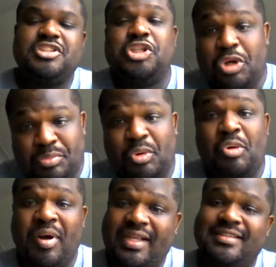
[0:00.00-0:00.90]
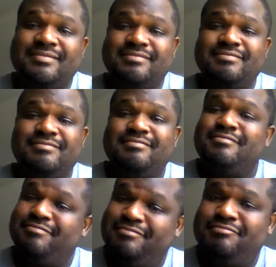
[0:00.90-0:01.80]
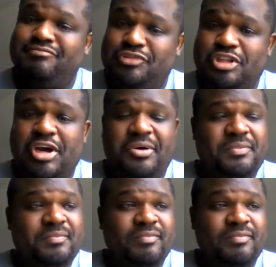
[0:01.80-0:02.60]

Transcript: Good boy. You know?